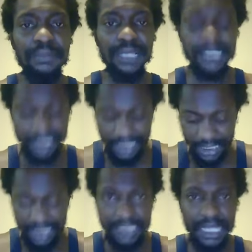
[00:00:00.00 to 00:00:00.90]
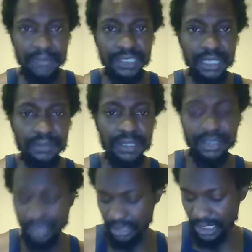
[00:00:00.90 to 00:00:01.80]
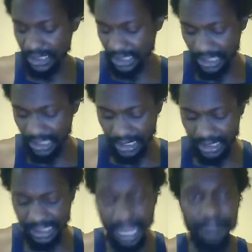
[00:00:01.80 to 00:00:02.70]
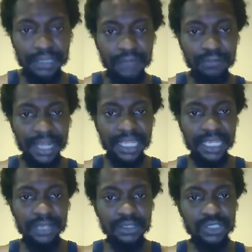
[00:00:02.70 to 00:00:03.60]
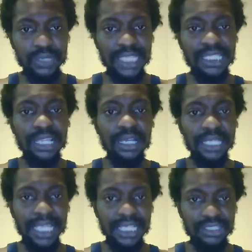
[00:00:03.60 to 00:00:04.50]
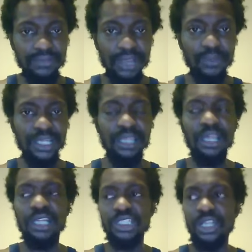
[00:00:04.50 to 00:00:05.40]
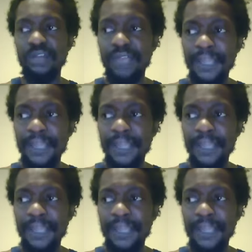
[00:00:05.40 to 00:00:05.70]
But let's say it gets stopped up right here. So that's lung cancer, right, where your lungs are, right?